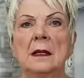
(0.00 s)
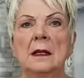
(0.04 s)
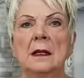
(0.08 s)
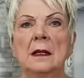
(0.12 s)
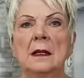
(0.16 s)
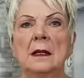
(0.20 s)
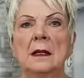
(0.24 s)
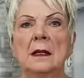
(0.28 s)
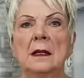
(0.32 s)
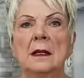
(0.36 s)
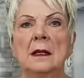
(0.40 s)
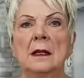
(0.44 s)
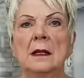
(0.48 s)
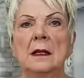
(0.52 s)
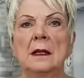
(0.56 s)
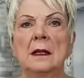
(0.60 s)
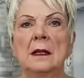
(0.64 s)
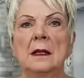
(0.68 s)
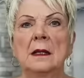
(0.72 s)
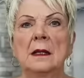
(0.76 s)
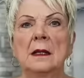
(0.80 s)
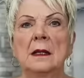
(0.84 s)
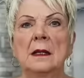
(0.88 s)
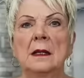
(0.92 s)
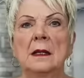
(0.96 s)

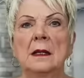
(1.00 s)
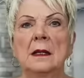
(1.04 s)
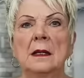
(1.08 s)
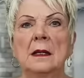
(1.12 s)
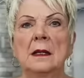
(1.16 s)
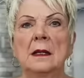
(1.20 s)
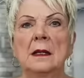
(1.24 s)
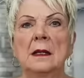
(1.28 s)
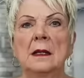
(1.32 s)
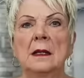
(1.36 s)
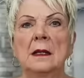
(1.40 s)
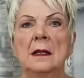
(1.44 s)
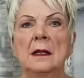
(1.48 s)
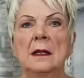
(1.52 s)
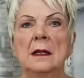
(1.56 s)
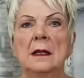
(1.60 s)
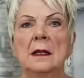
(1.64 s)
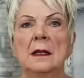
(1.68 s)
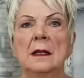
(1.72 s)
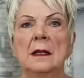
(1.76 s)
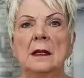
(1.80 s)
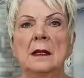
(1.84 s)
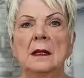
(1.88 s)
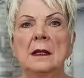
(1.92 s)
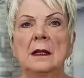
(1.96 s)

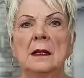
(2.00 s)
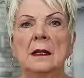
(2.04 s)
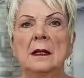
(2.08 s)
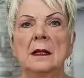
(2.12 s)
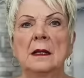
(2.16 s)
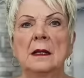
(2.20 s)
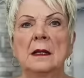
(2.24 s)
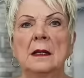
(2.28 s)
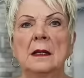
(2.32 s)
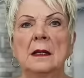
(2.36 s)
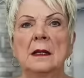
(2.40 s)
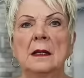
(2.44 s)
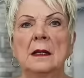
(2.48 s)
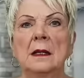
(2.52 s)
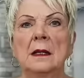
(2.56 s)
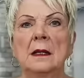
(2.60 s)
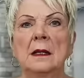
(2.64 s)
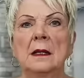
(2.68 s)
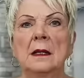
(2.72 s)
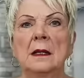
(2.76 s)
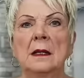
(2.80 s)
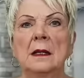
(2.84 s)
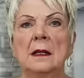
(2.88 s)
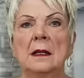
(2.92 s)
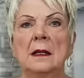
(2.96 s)

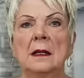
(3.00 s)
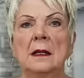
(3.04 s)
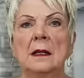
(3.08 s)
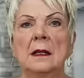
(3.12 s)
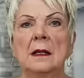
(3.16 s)
(silent)